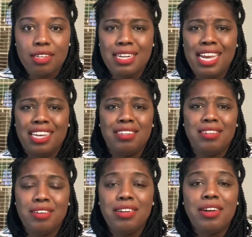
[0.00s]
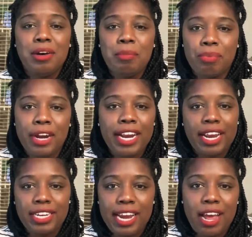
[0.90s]

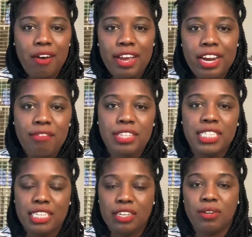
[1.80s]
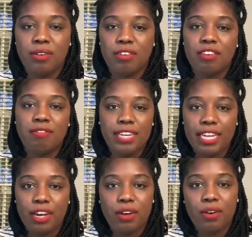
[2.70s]
break down every single
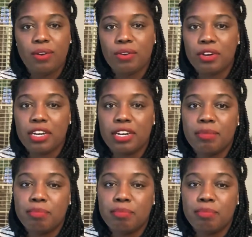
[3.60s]
video or